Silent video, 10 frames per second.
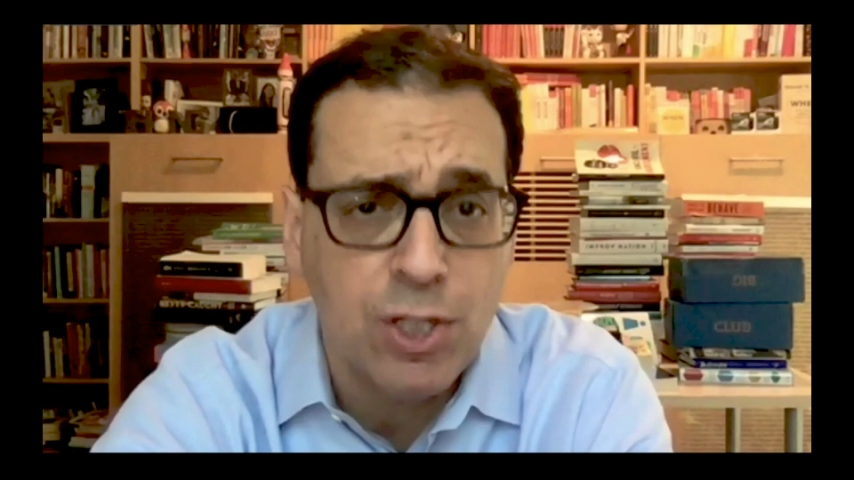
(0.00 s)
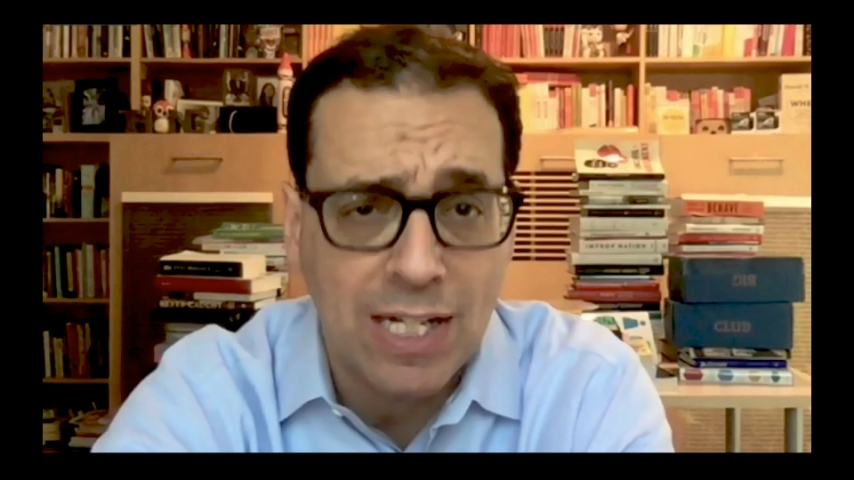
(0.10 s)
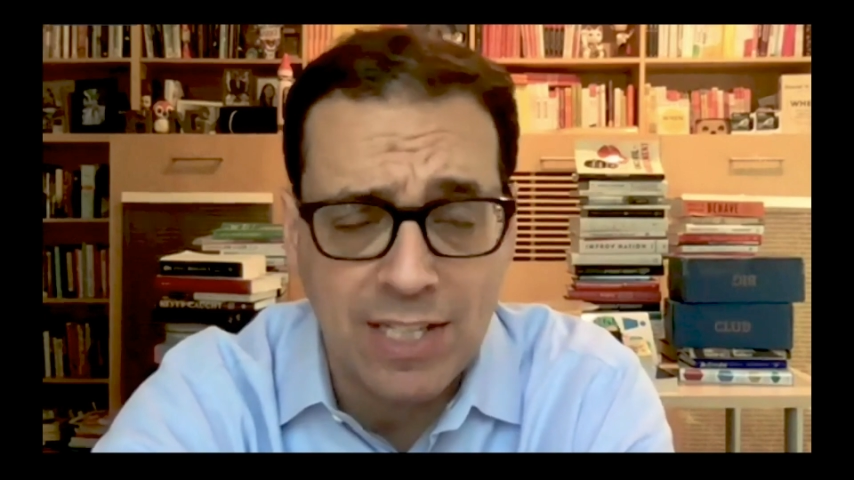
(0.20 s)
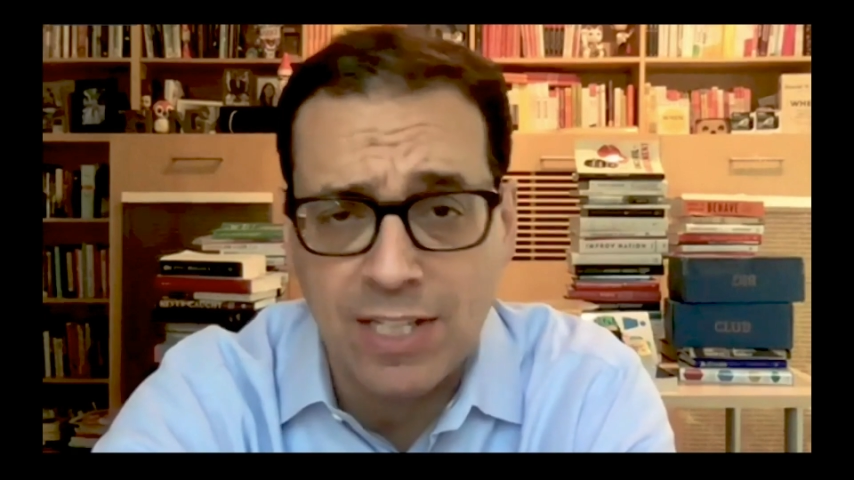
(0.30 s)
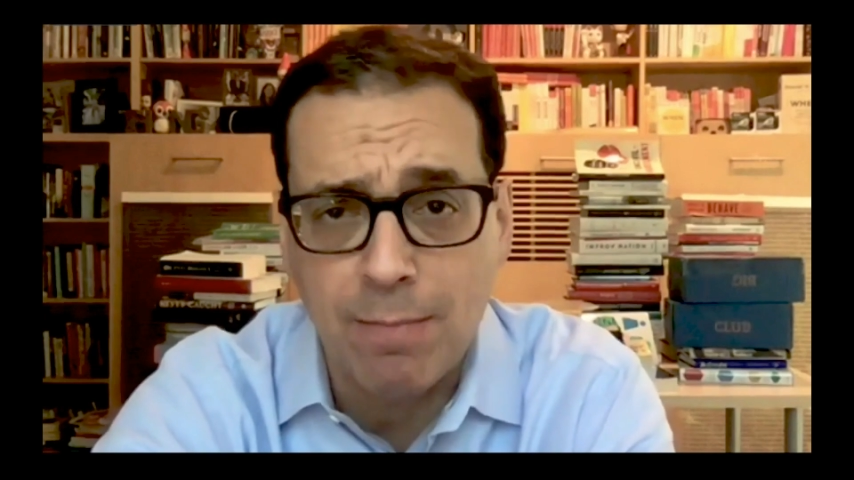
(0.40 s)

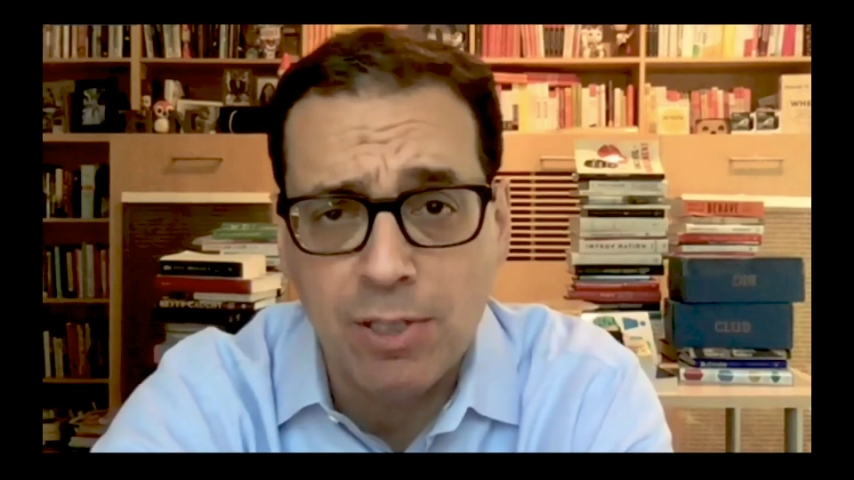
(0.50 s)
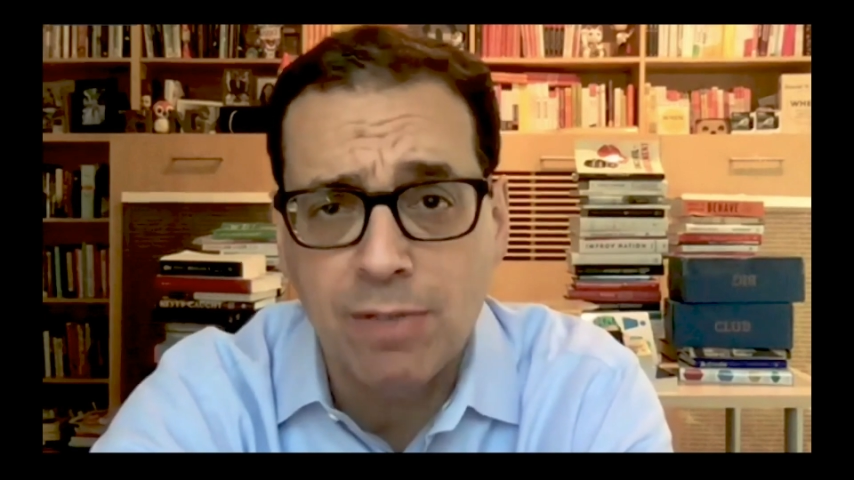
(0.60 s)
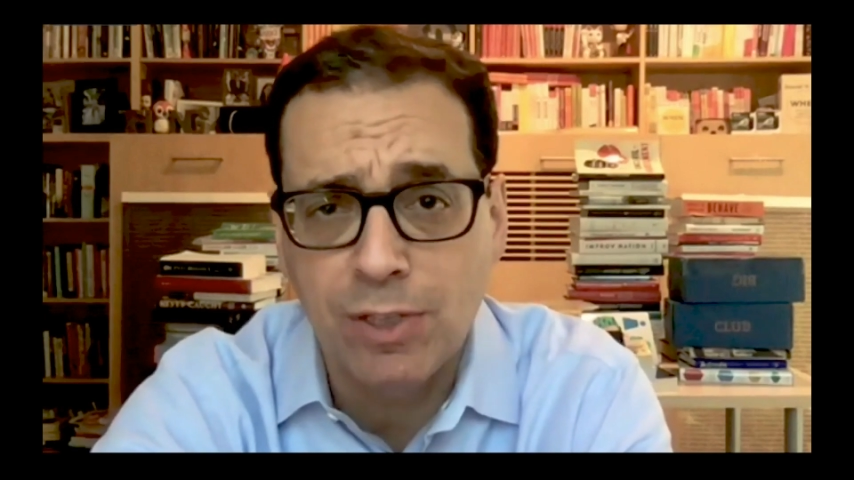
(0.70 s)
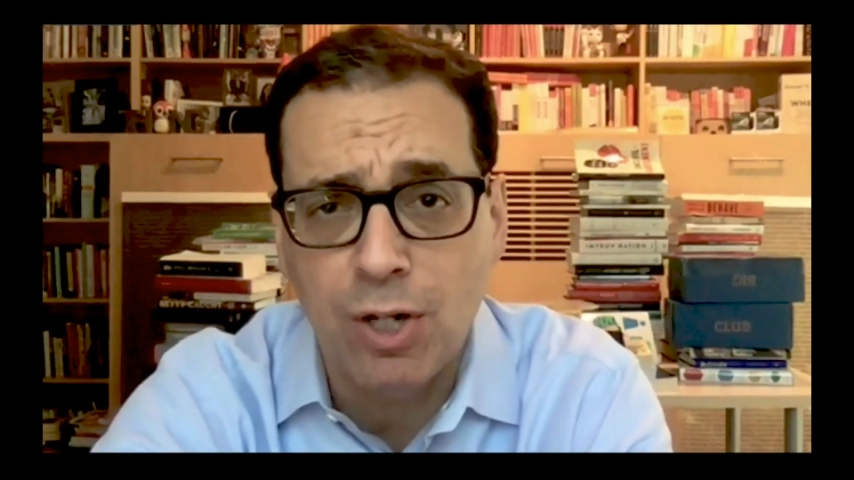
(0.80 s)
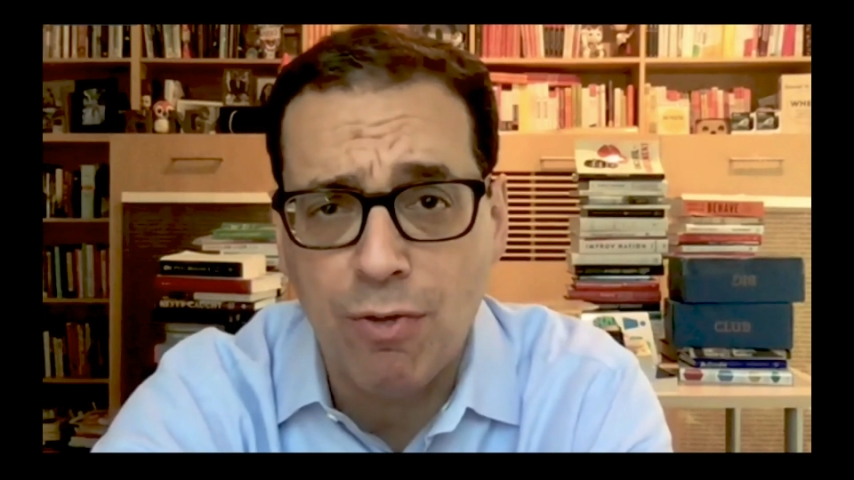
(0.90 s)
as I said, most of
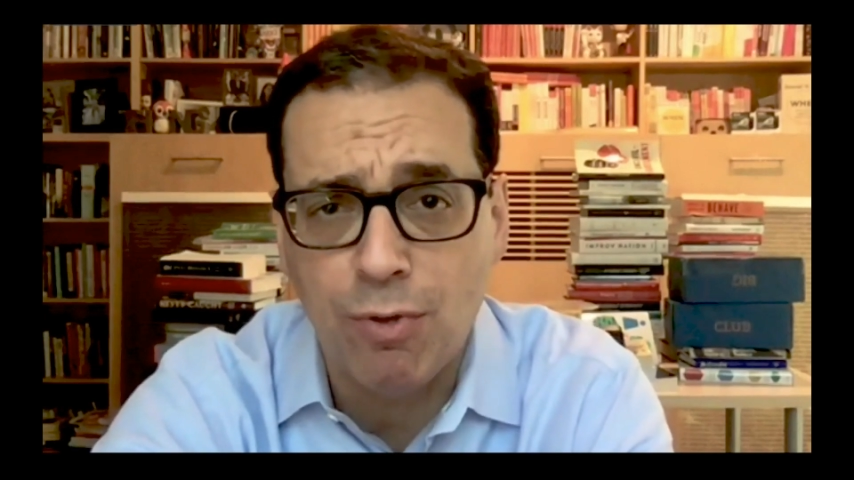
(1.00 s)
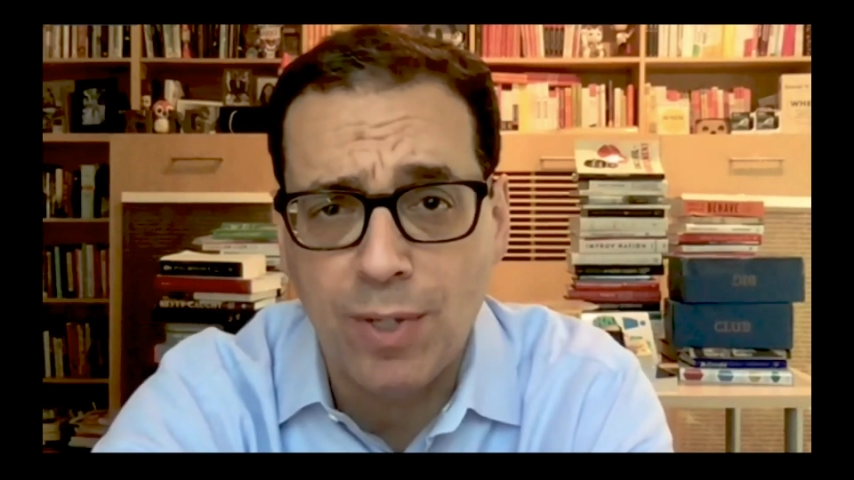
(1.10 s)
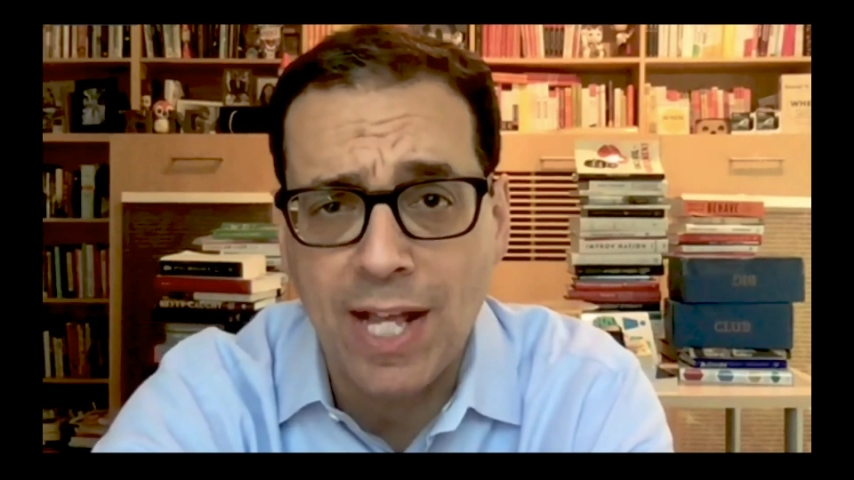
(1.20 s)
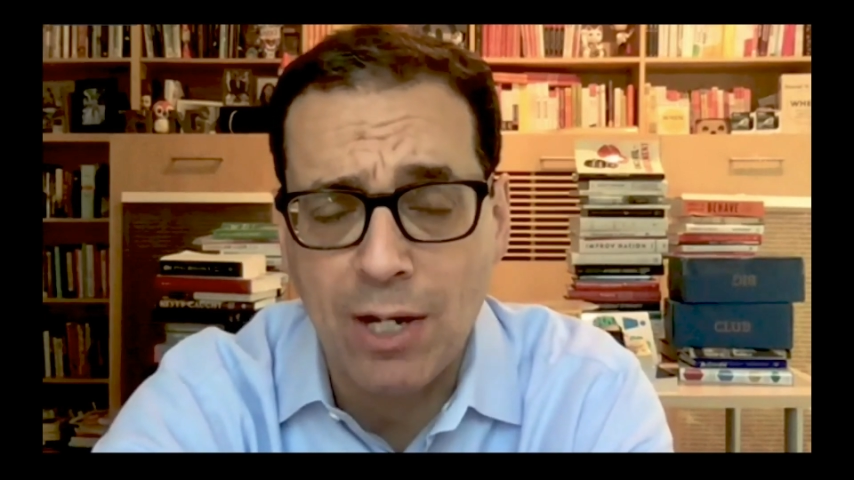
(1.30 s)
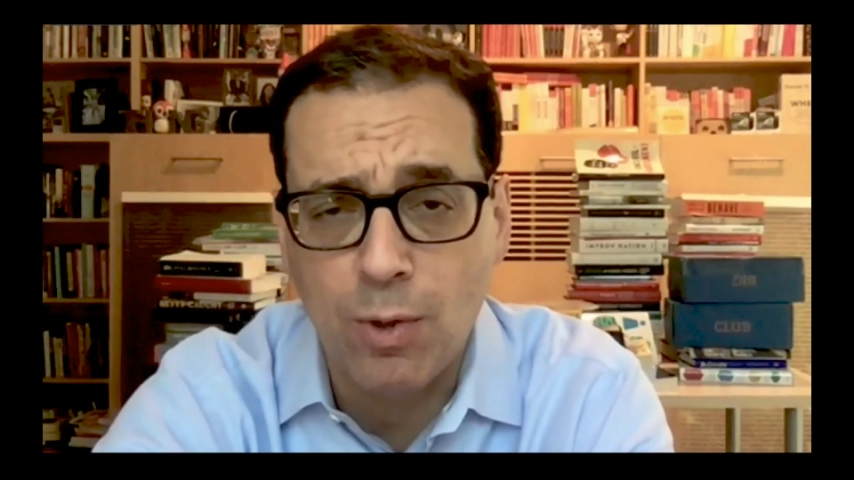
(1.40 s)
us go through in
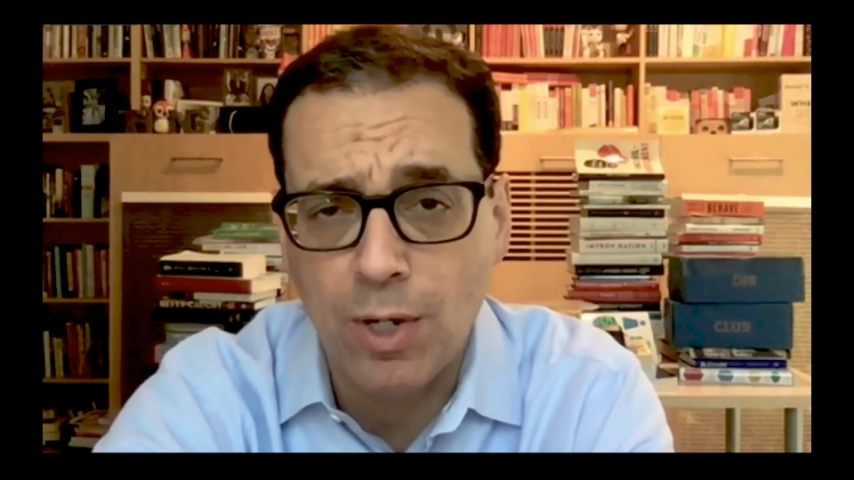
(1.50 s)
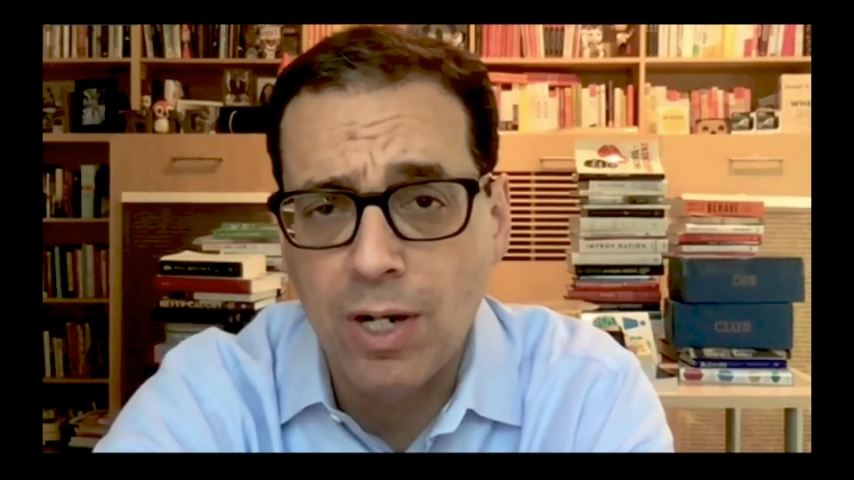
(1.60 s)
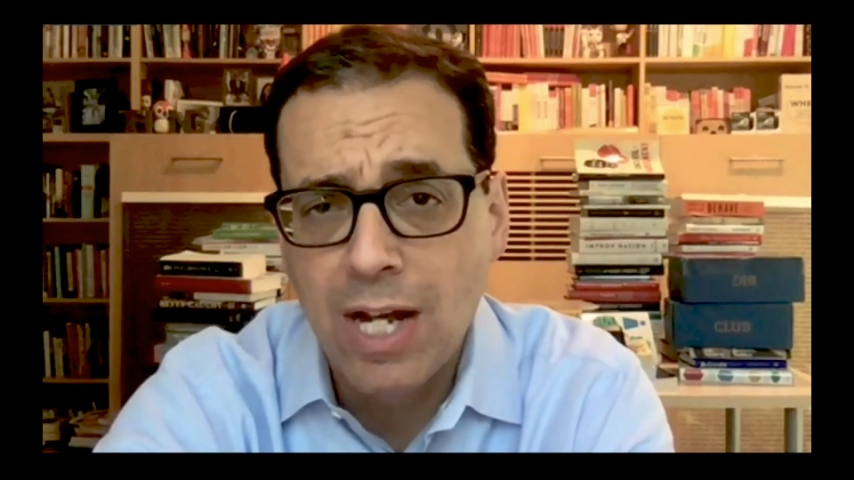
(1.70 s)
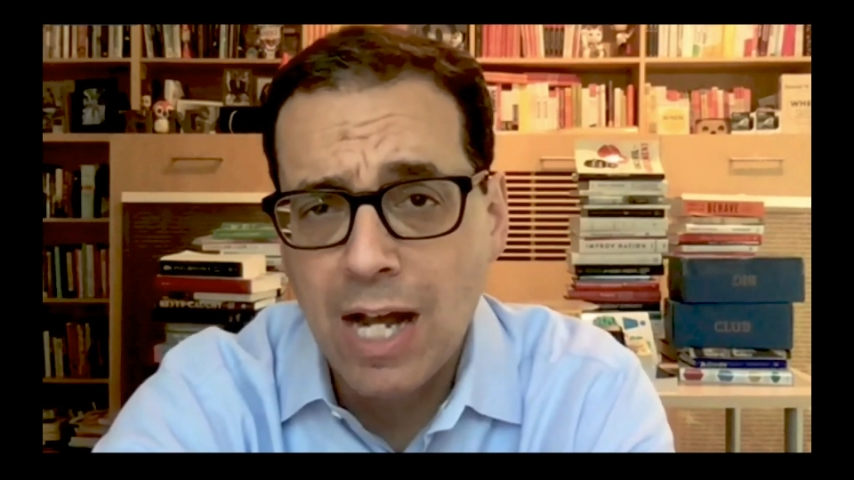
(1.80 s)
that order.